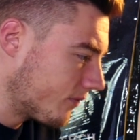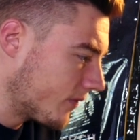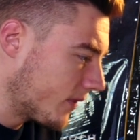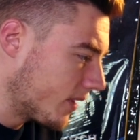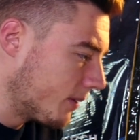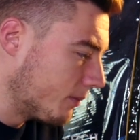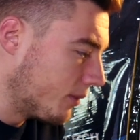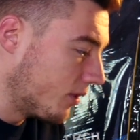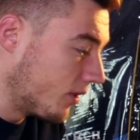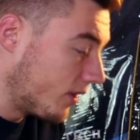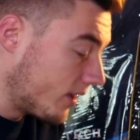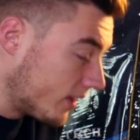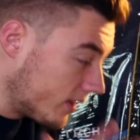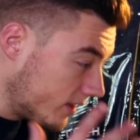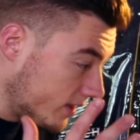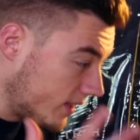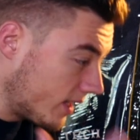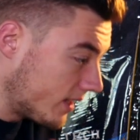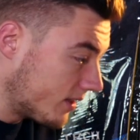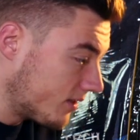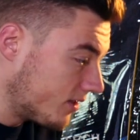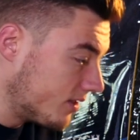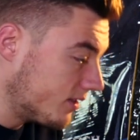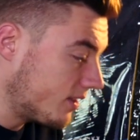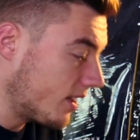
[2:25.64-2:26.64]
But
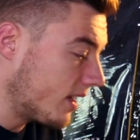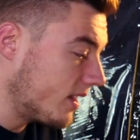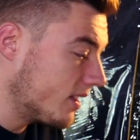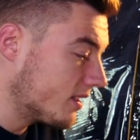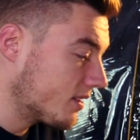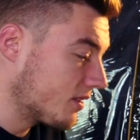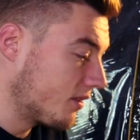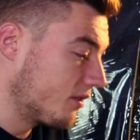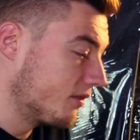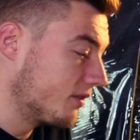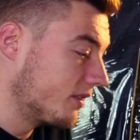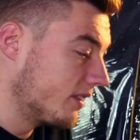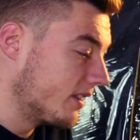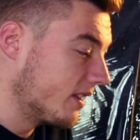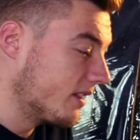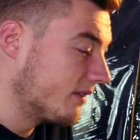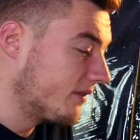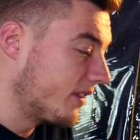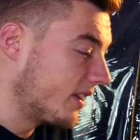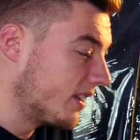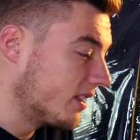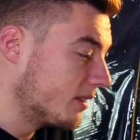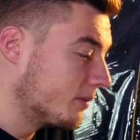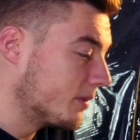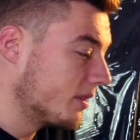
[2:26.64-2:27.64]
yes, your date is currently
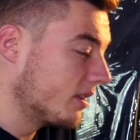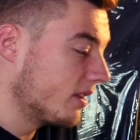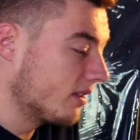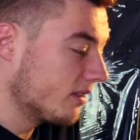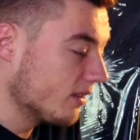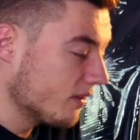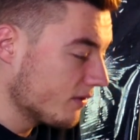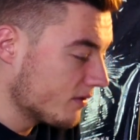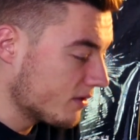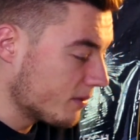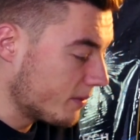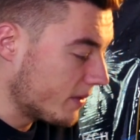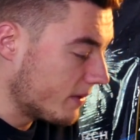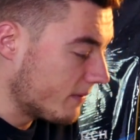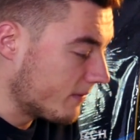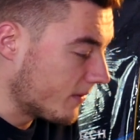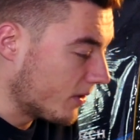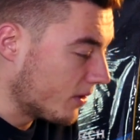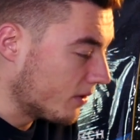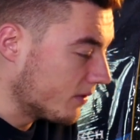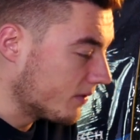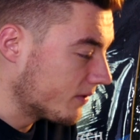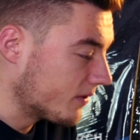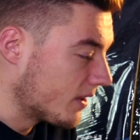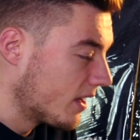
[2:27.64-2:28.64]
available, I'd love to be
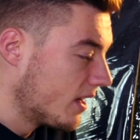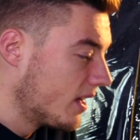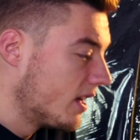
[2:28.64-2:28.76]
involved,